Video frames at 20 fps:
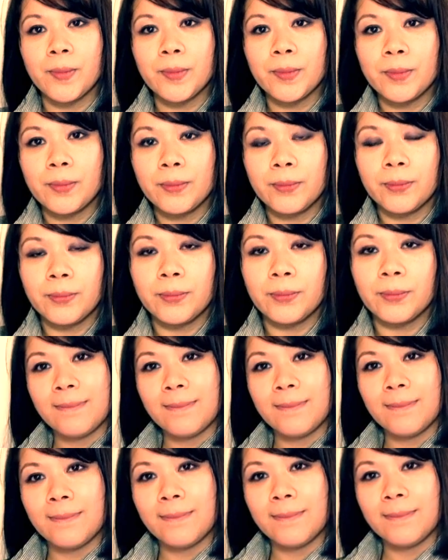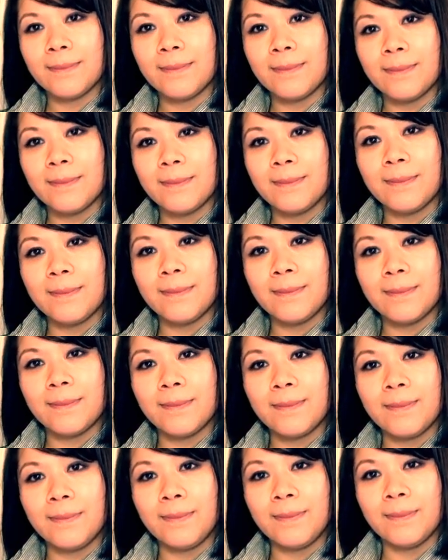
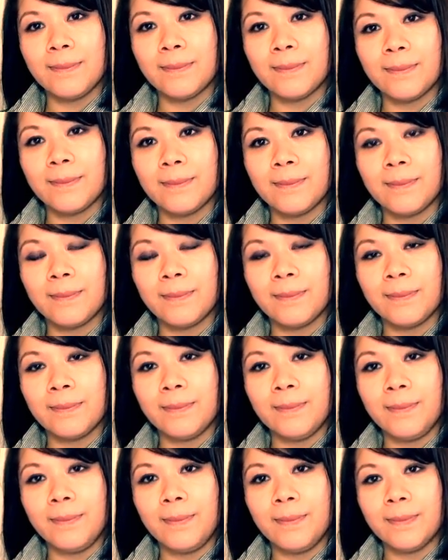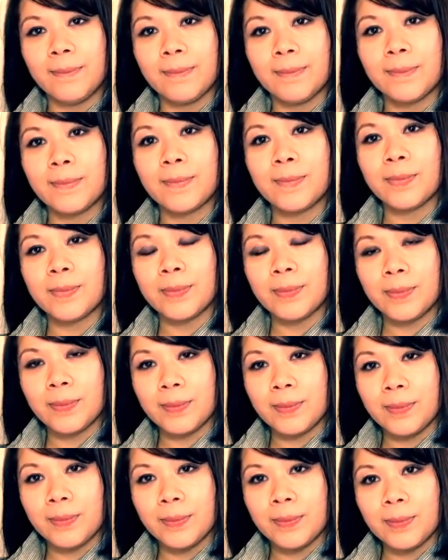
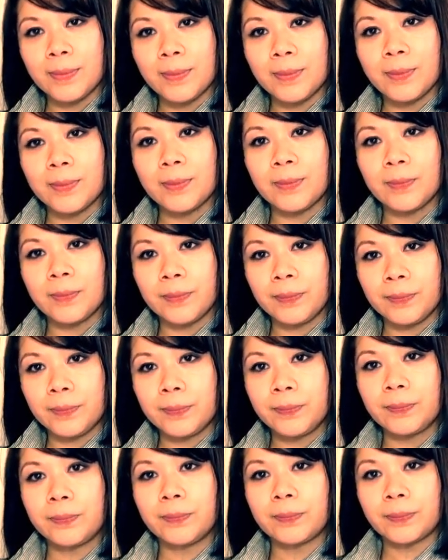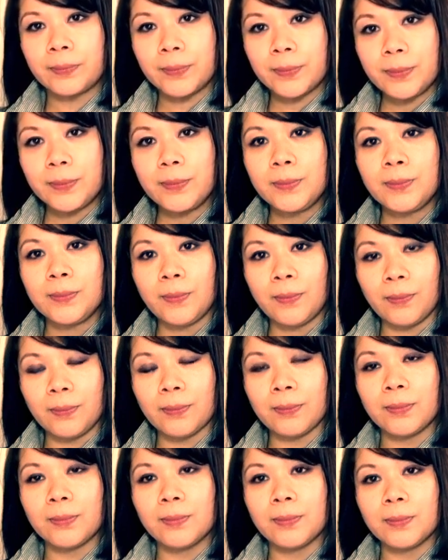
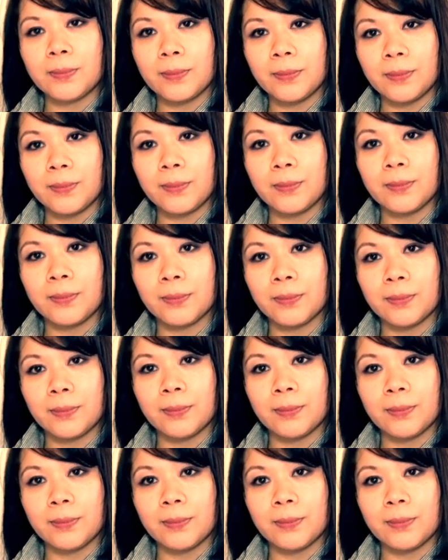(silent)